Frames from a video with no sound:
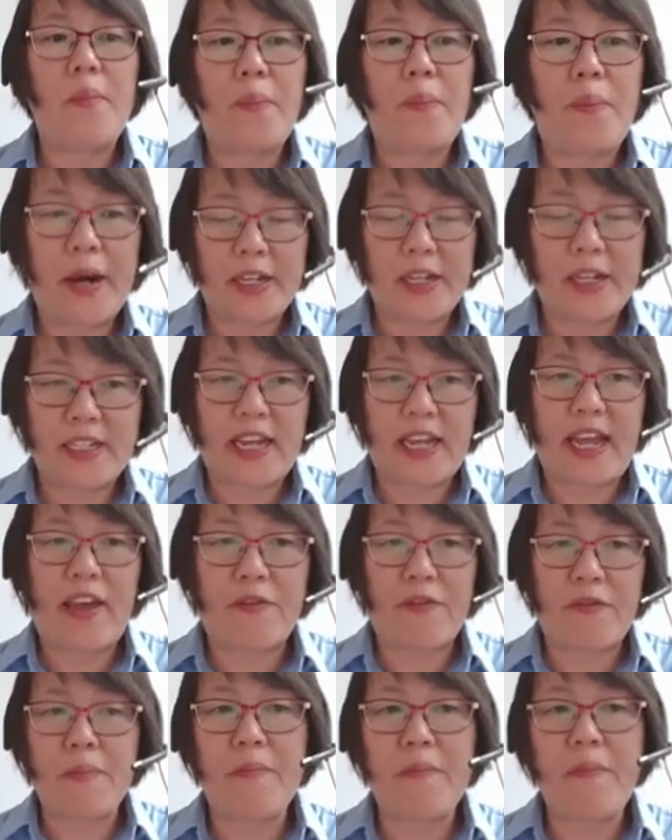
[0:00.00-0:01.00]
But
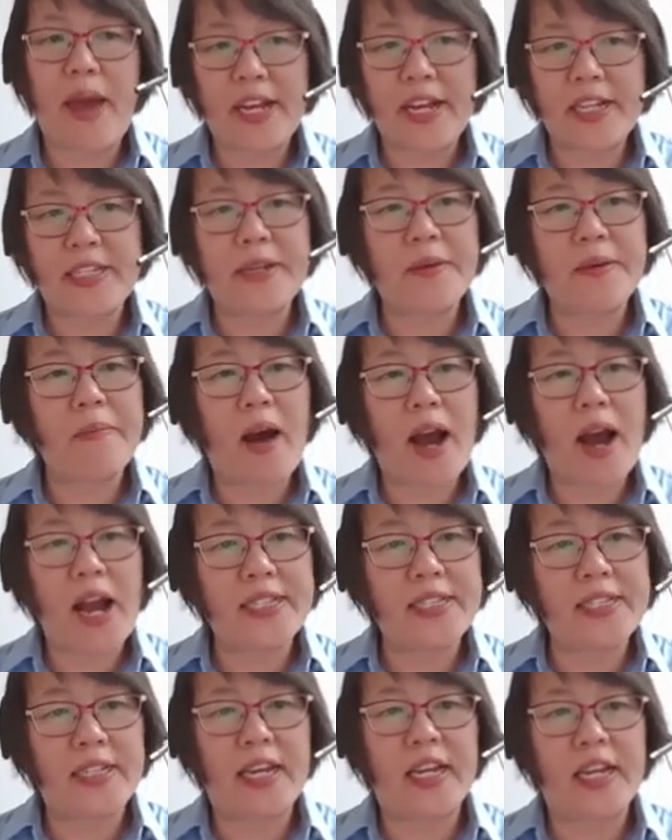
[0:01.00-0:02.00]
if
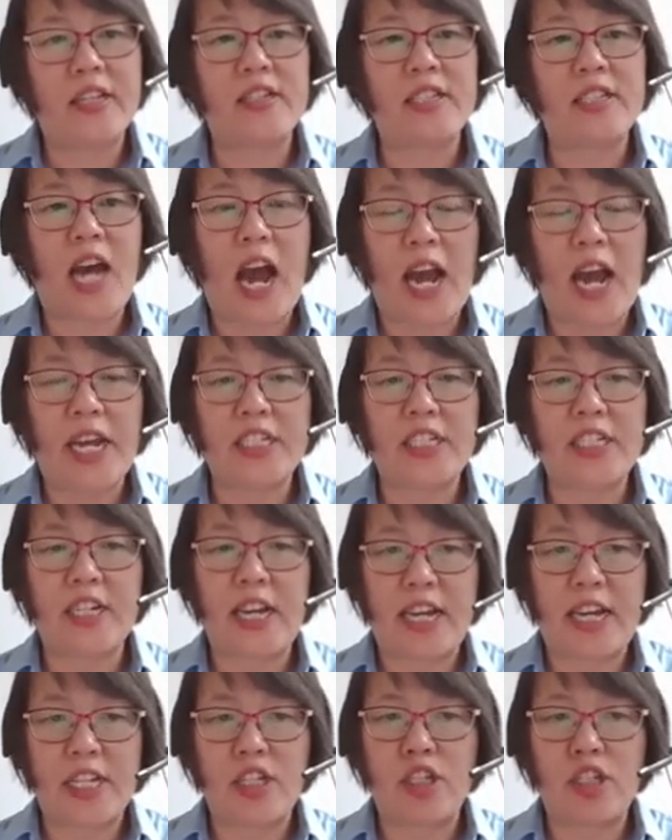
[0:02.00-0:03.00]
maximizing titer
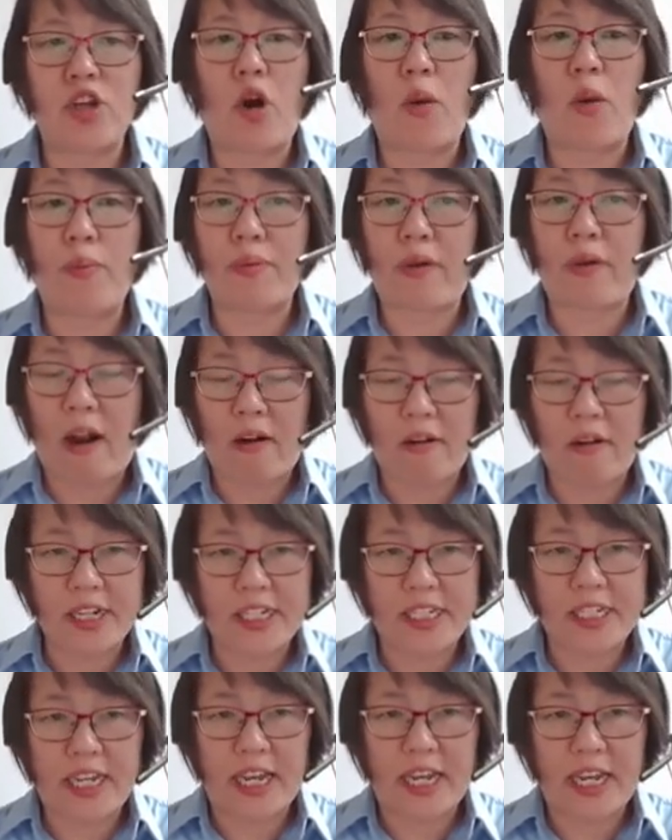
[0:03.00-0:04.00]
is your
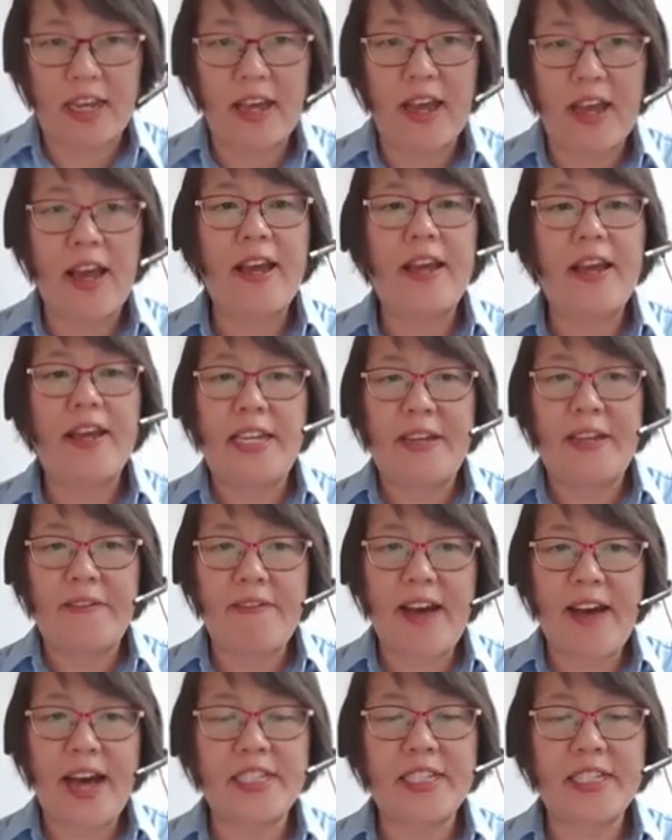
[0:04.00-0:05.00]
priority,
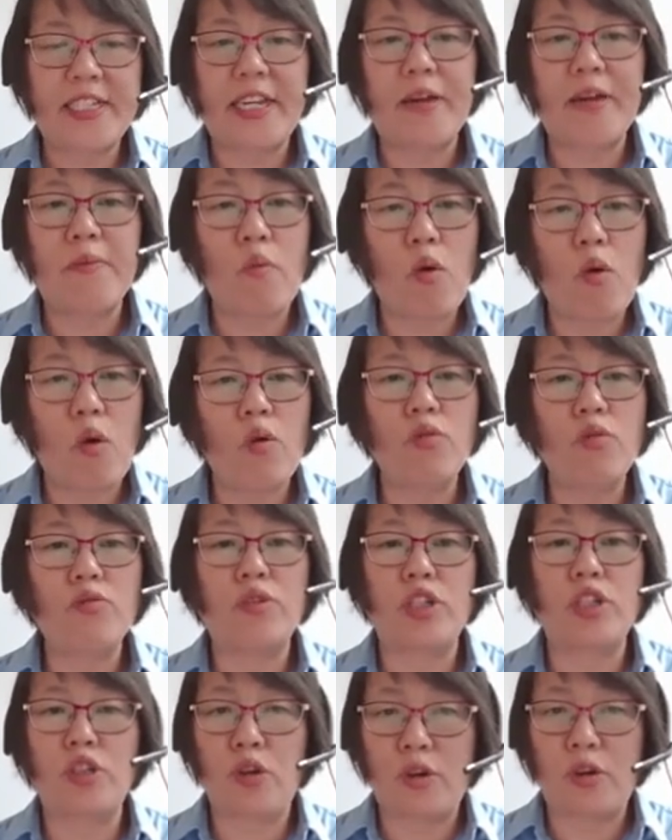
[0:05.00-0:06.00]
investing more
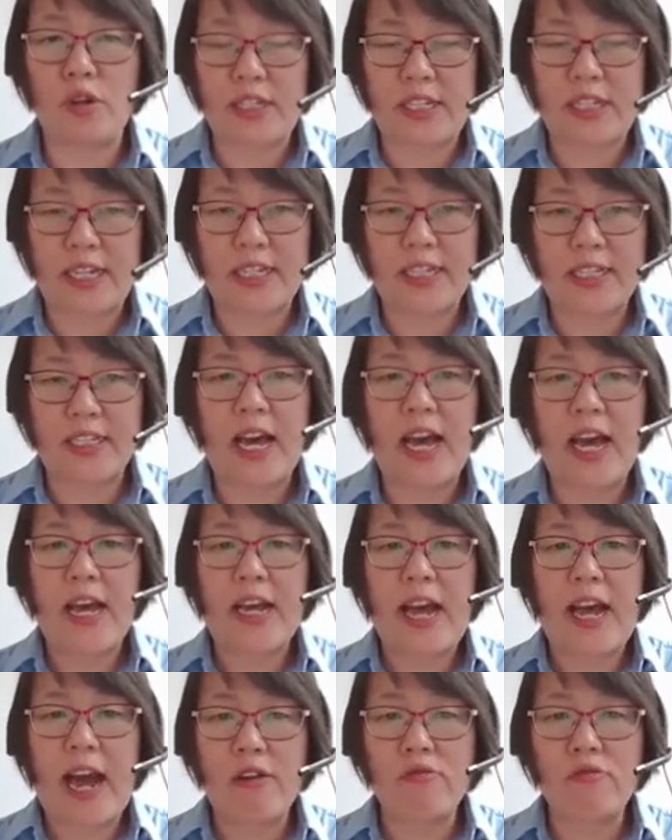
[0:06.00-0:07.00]
resources
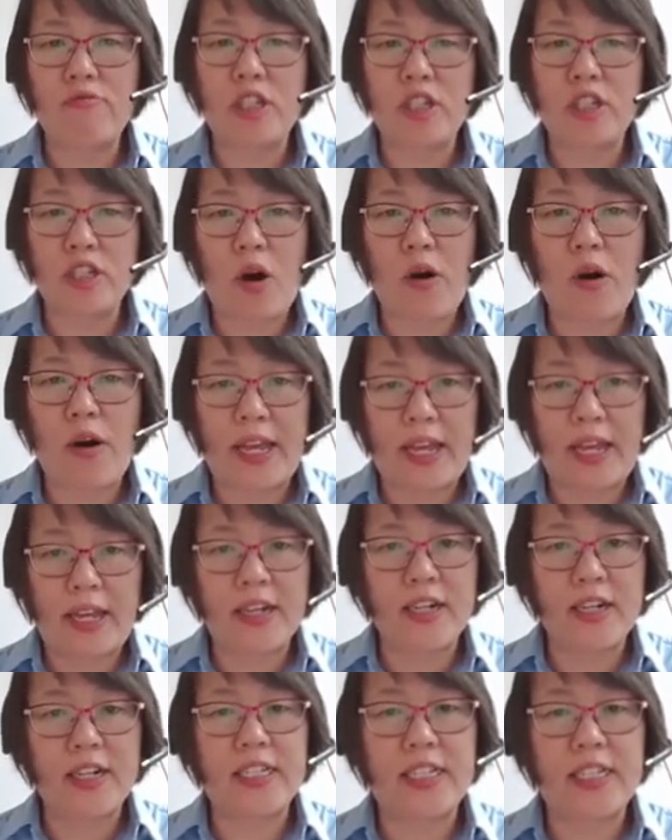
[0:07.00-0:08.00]
can result in
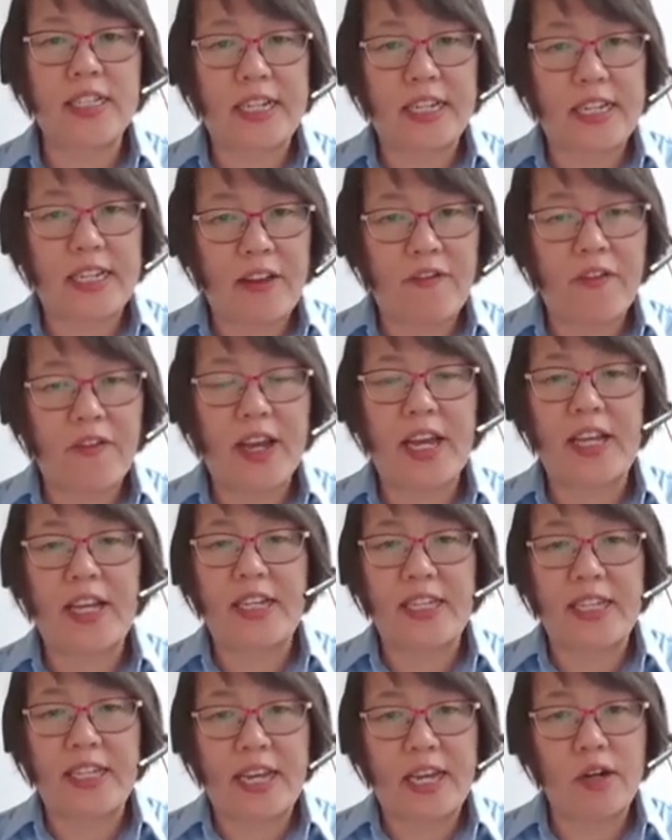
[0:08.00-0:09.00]
a significant
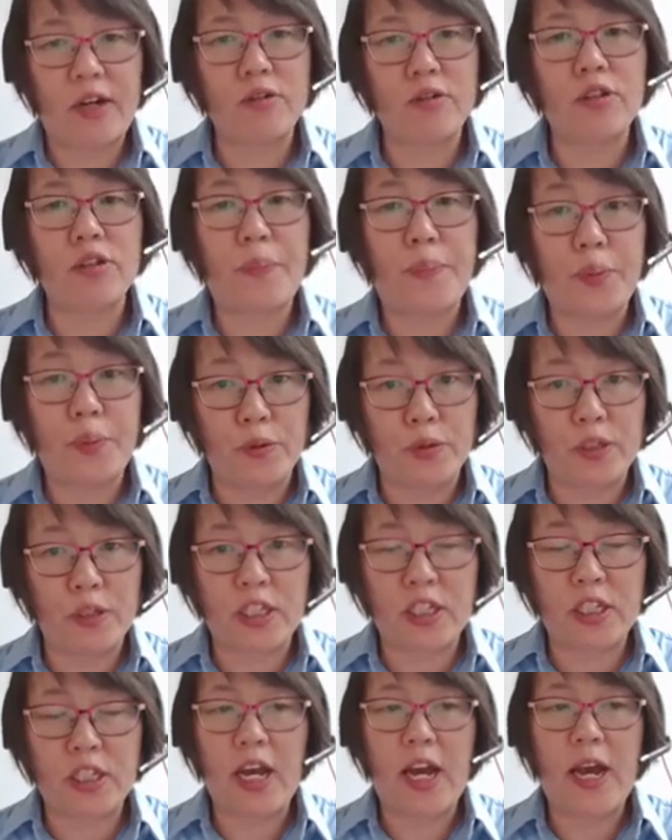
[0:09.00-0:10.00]
yield
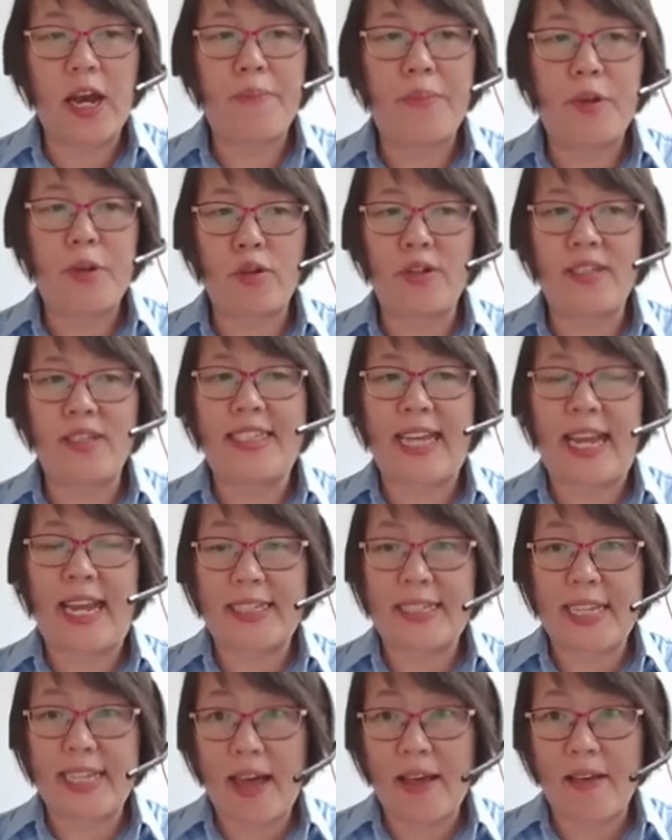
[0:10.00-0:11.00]
boost between day
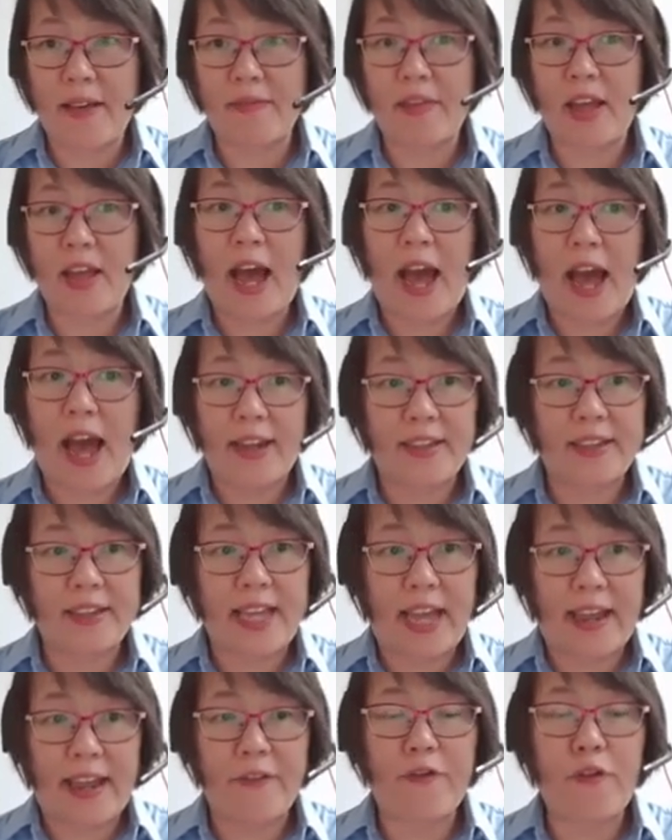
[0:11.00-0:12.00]
10 and
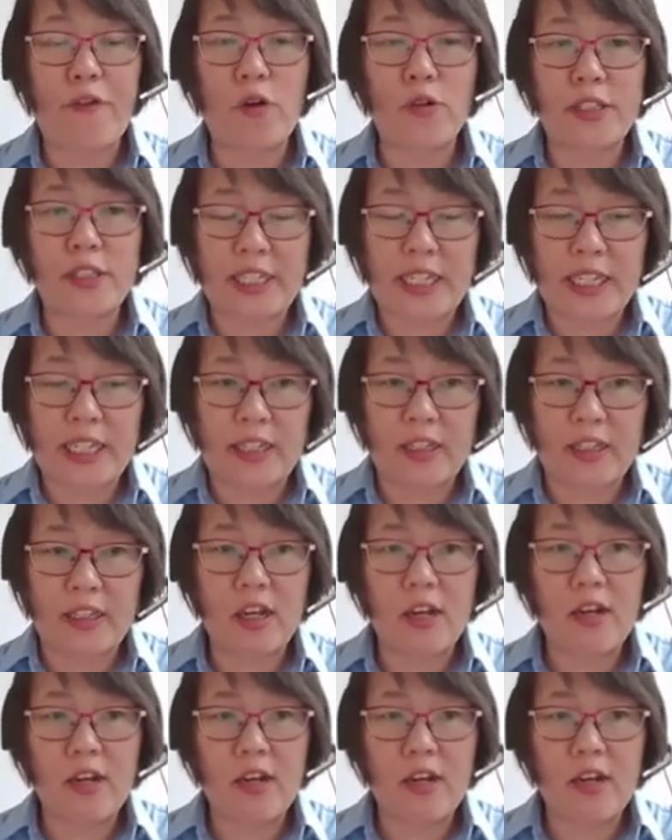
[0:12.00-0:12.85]
day 14.